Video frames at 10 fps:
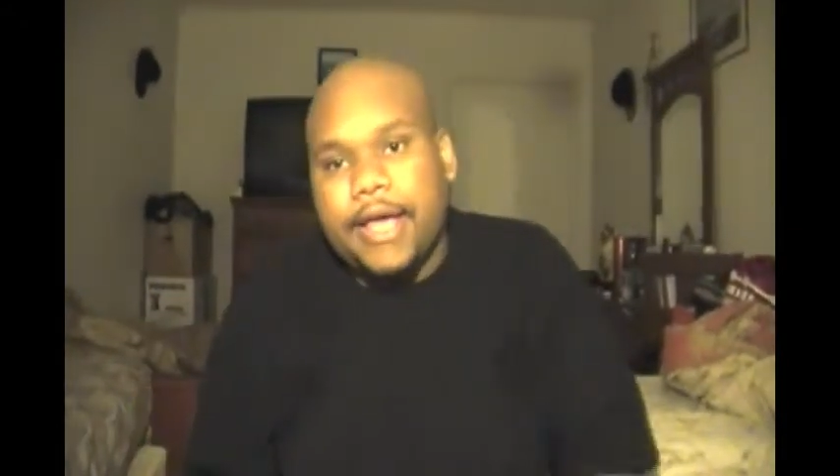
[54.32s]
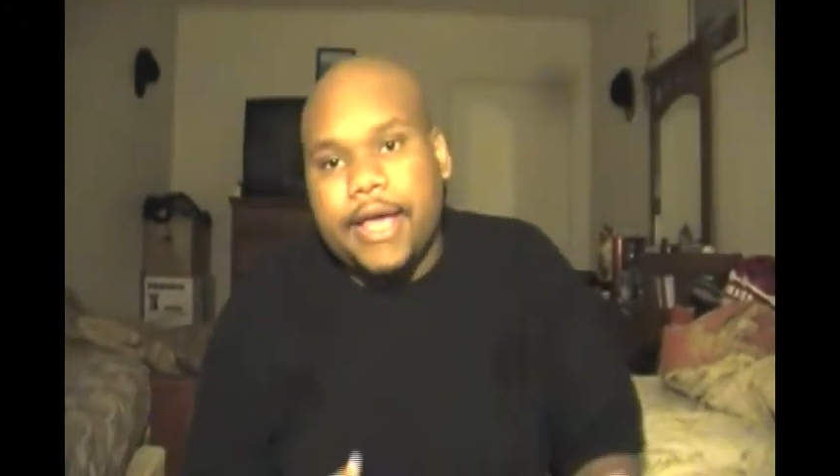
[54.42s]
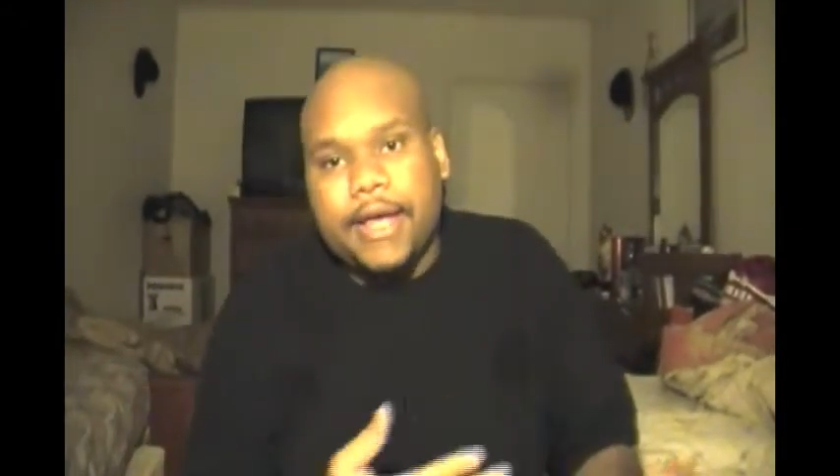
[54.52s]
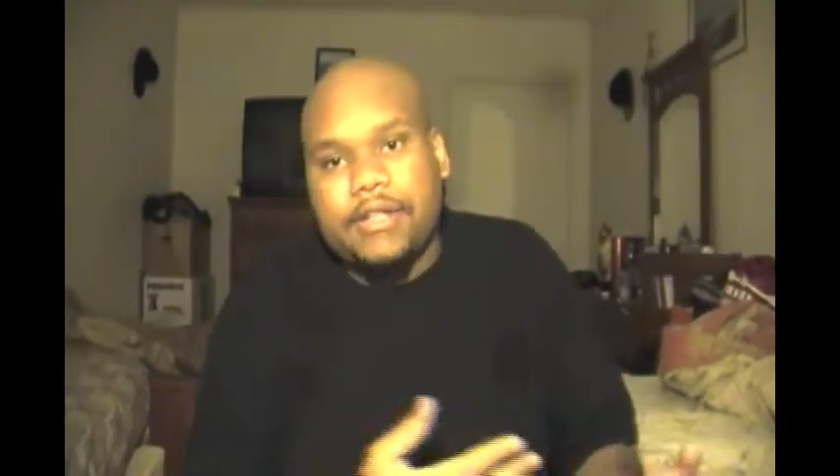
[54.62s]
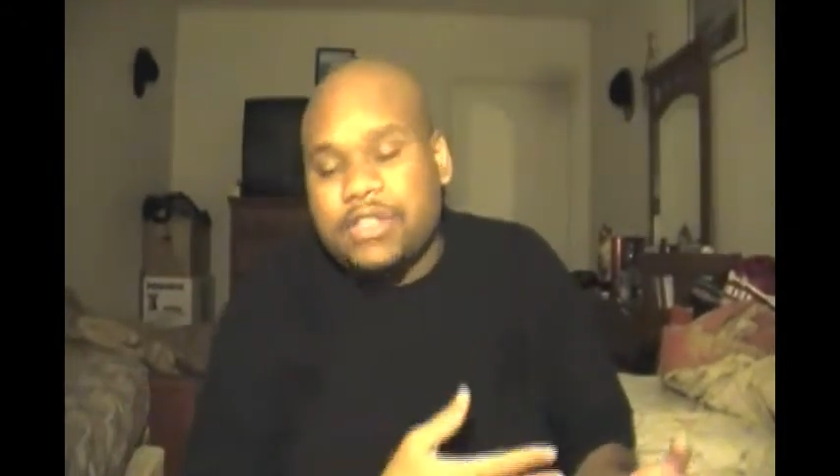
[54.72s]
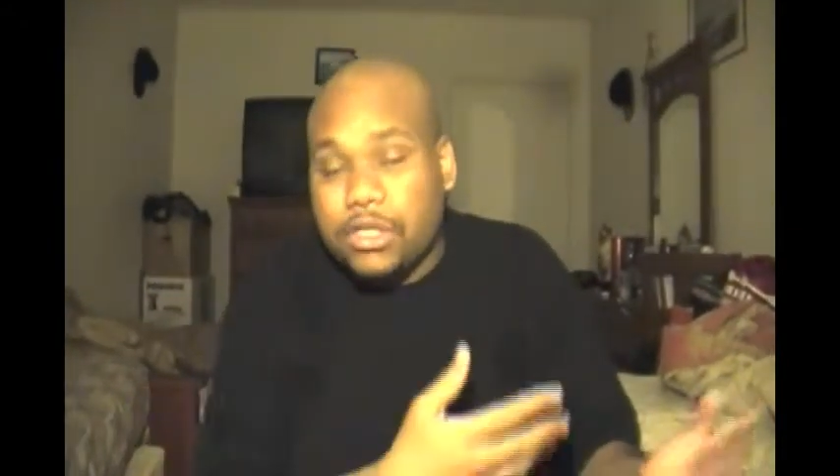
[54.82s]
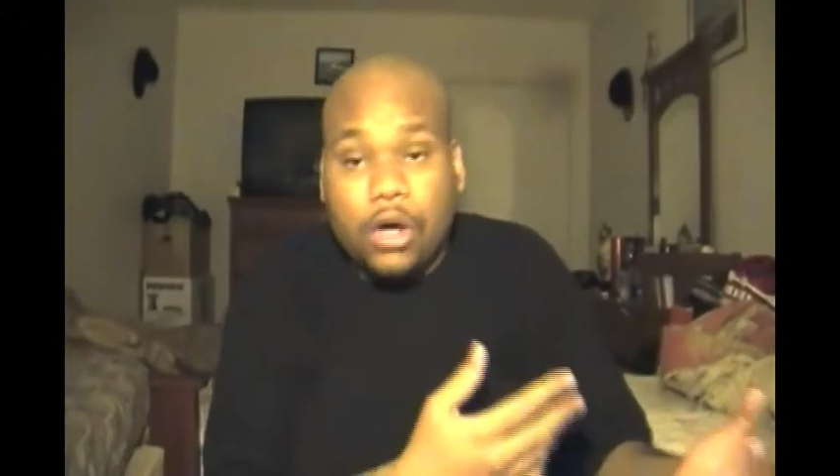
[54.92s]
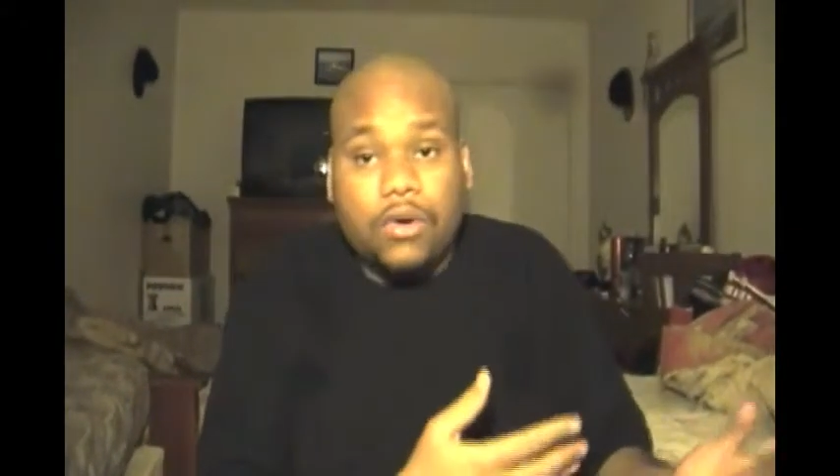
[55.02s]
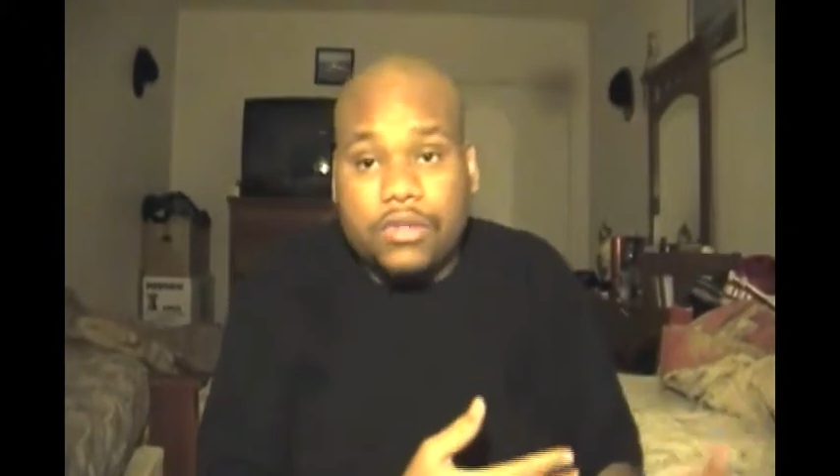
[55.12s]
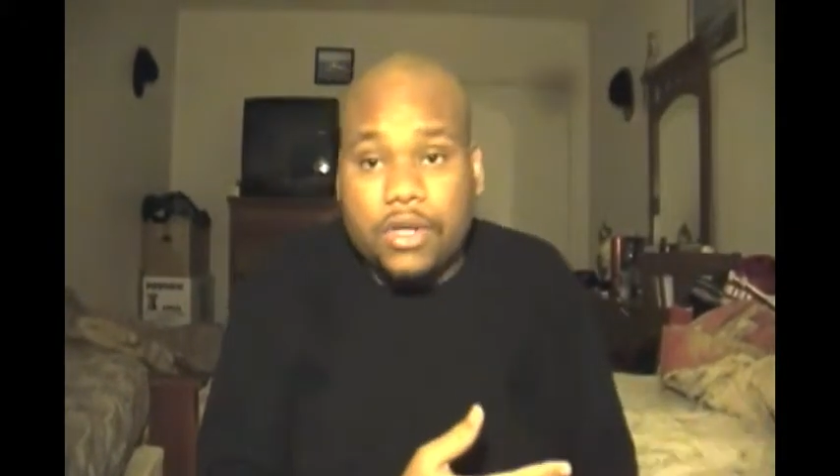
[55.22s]
and
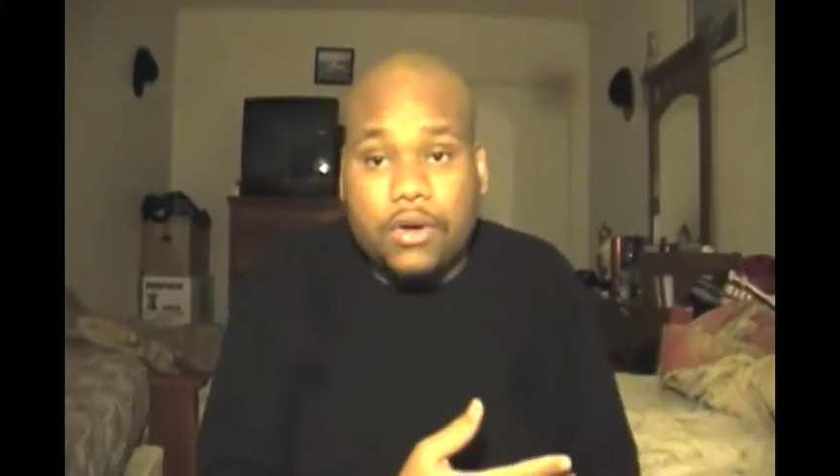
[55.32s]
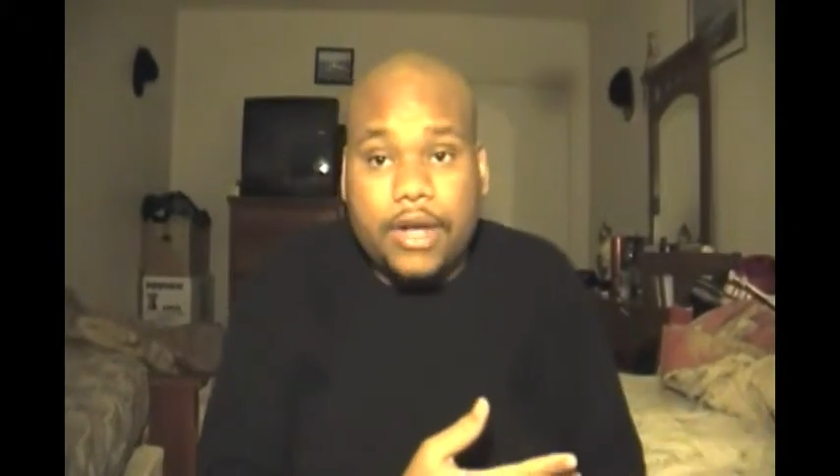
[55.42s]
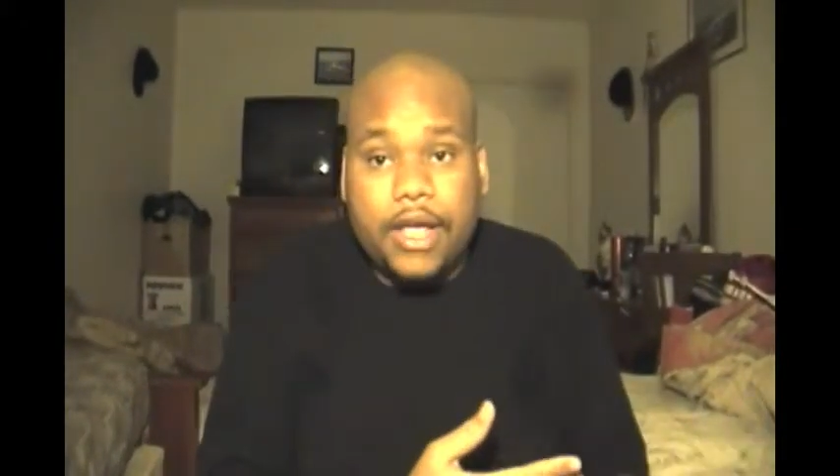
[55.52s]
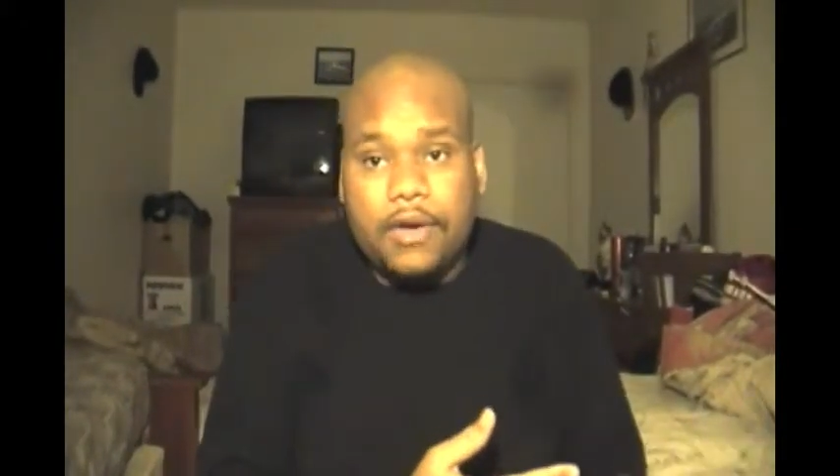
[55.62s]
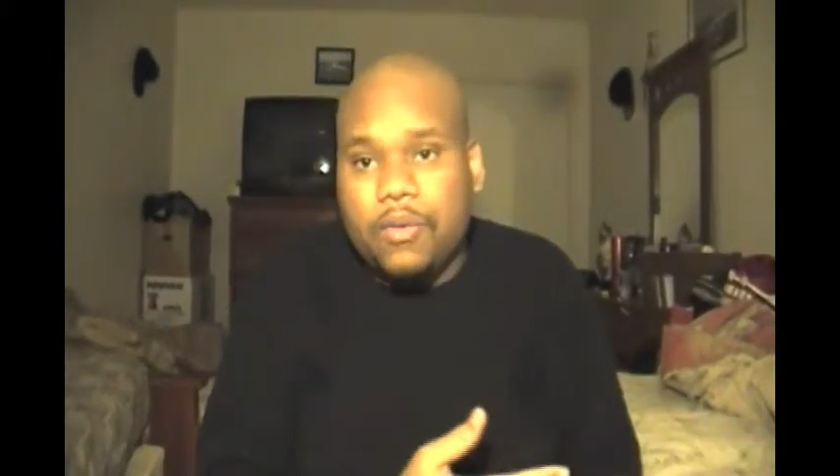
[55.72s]
songs on there,